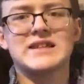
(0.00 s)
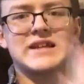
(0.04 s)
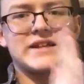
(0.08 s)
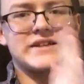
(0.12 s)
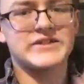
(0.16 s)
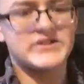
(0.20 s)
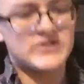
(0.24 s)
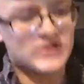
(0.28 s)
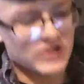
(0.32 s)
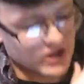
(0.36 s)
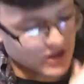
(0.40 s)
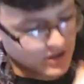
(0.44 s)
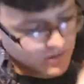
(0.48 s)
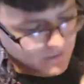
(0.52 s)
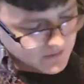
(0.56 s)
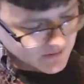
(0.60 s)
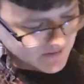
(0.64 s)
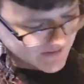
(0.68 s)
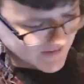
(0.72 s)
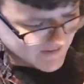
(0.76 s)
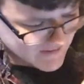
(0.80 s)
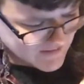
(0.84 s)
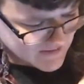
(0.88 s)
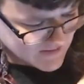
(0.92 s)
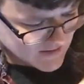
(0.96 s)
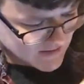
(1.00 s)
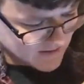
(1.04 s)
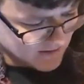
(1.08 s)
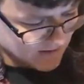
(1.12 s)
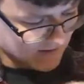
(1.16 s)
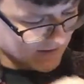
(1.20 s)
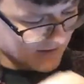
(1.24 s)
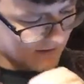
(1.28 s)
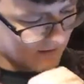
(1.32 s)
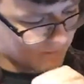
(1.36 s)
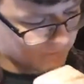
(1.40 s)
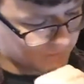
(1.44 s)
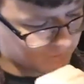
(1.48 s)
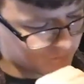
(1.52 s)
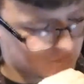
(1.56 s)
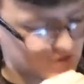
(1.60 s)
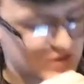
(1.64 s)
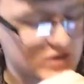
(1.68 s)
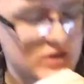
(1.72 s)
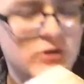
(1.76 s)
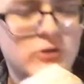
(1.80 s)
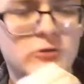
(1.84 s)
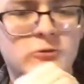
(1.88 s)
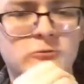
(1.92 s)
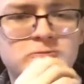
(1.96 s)
get started with this.
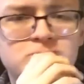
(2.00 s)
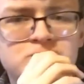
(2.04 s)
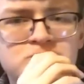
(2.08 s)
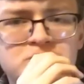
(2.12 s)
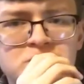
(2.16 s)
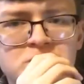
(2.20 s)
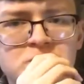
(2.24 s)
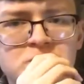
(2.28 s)
So,